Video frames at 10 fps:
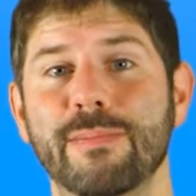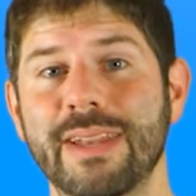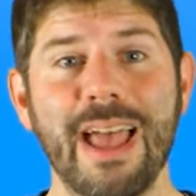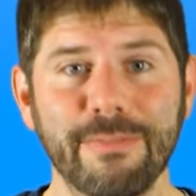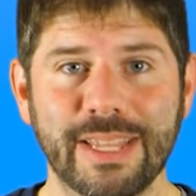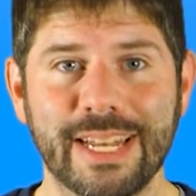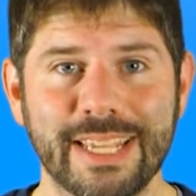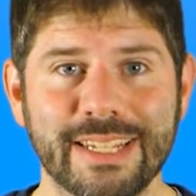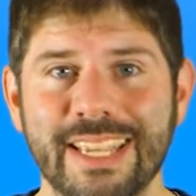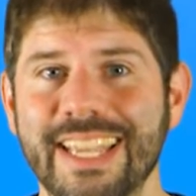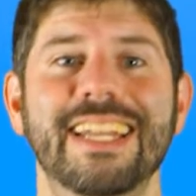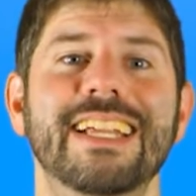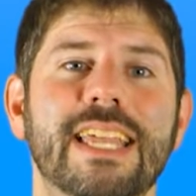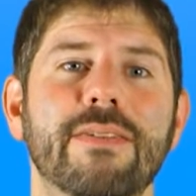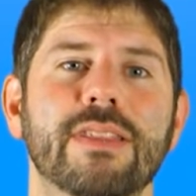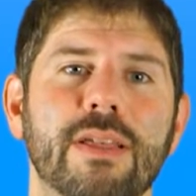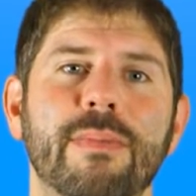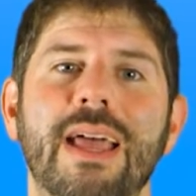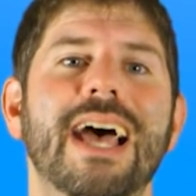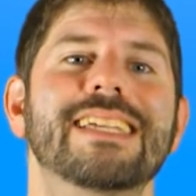them naphthalene, it had given them
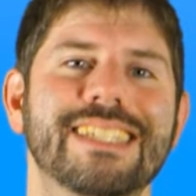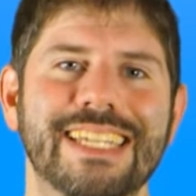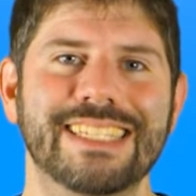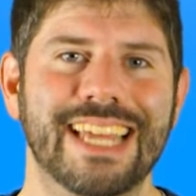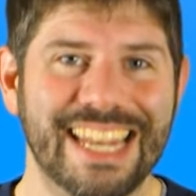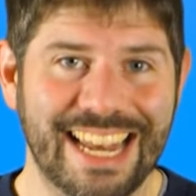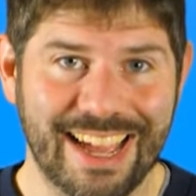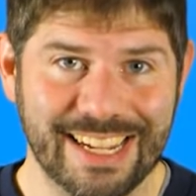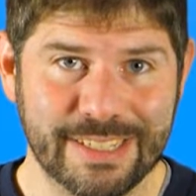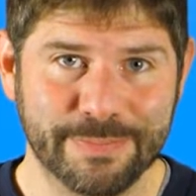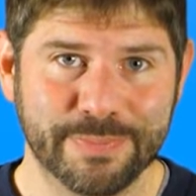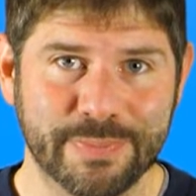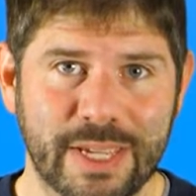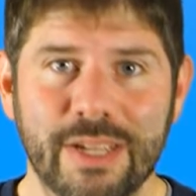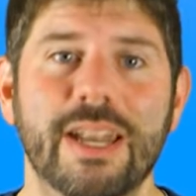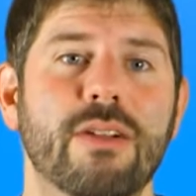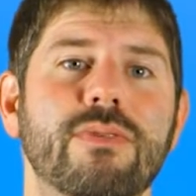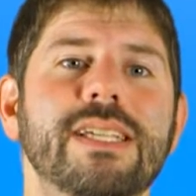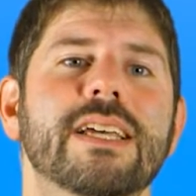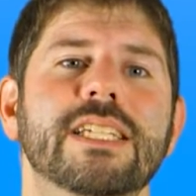acetanilide. Now,
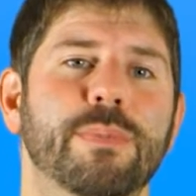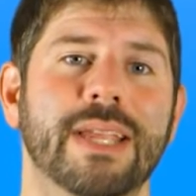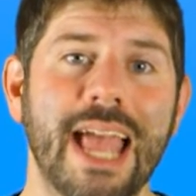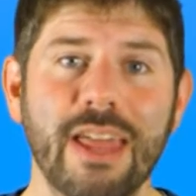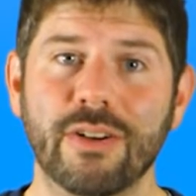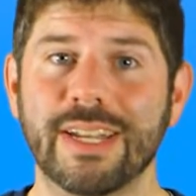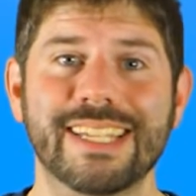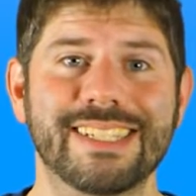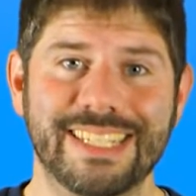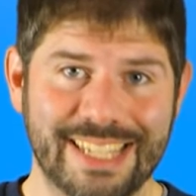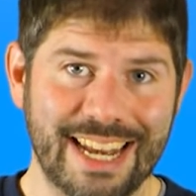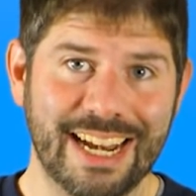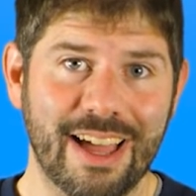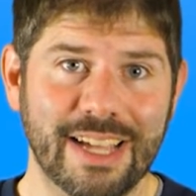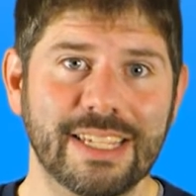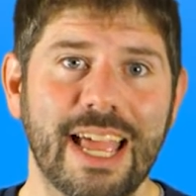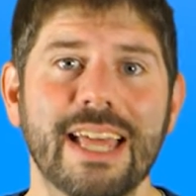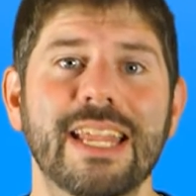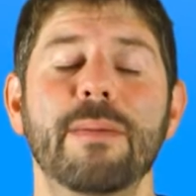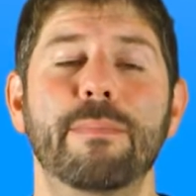research began on acetanilide,
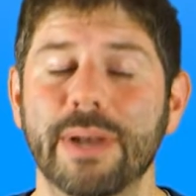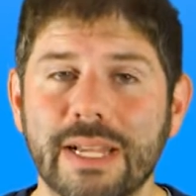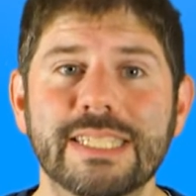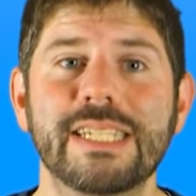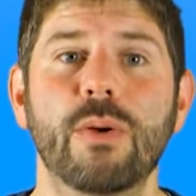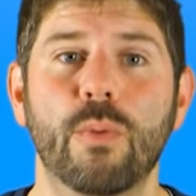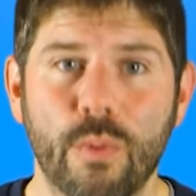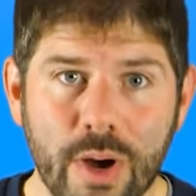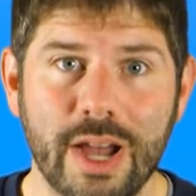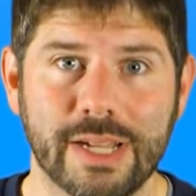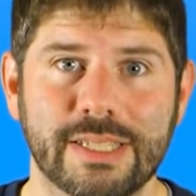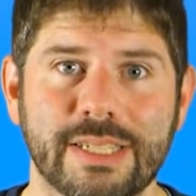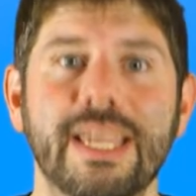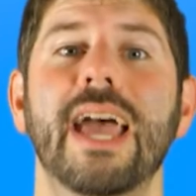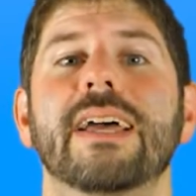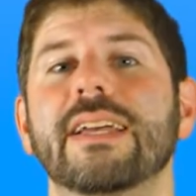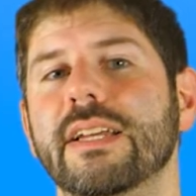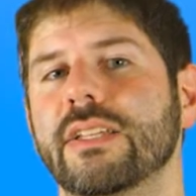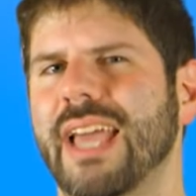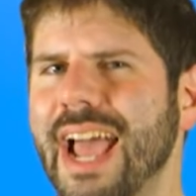and it bloody worked. Yeah,
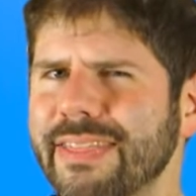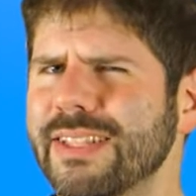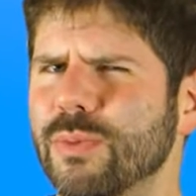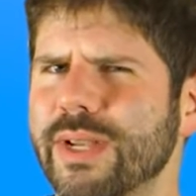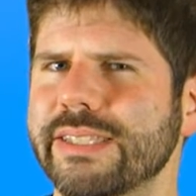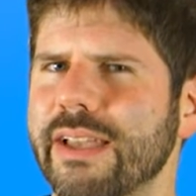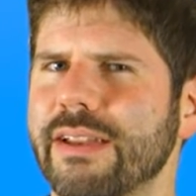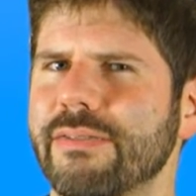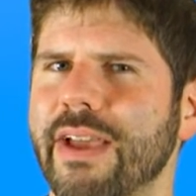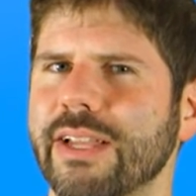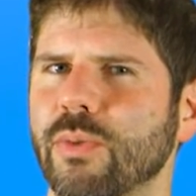you had this weird side effect